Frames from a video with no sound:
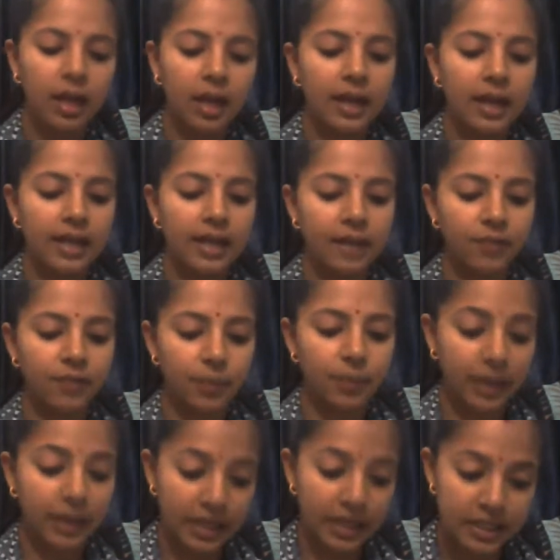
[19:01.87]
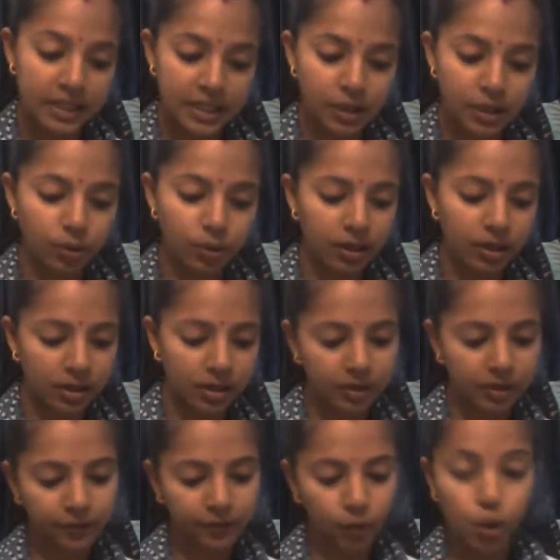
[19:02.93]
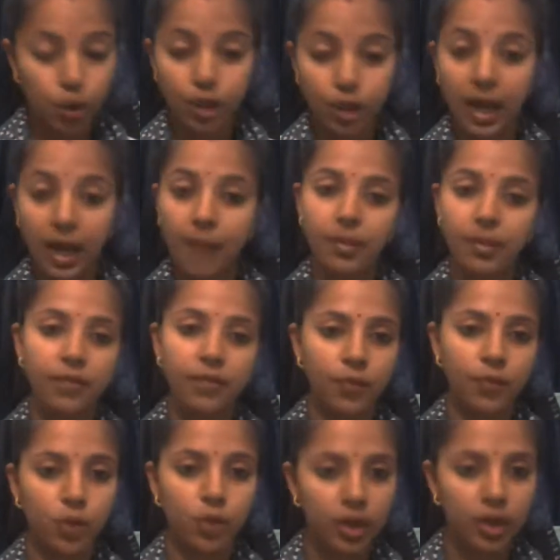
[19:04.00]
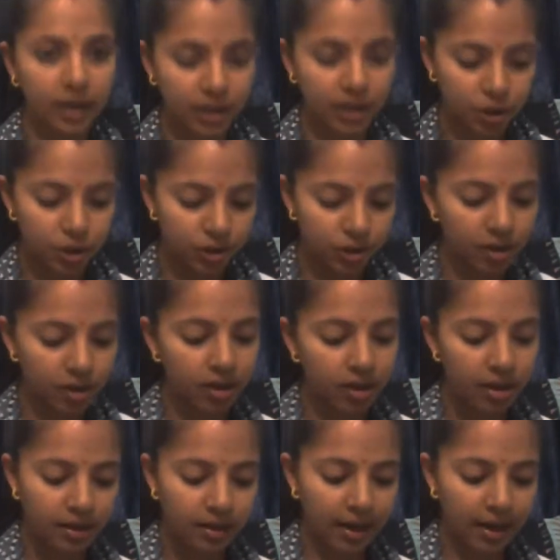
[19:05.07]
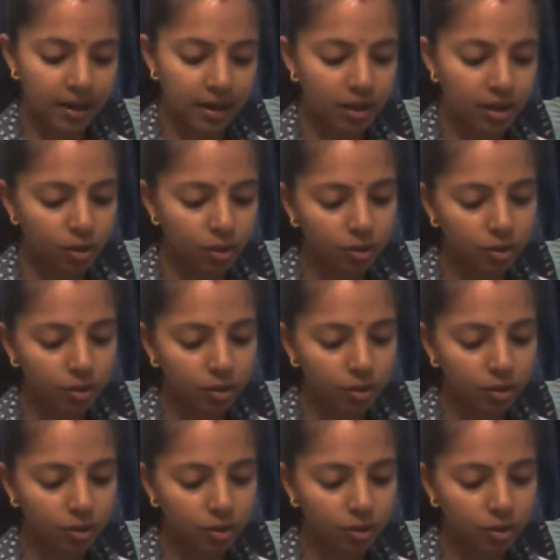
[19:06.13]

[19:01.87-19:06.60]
that will be continued in the future time is future continuous tense.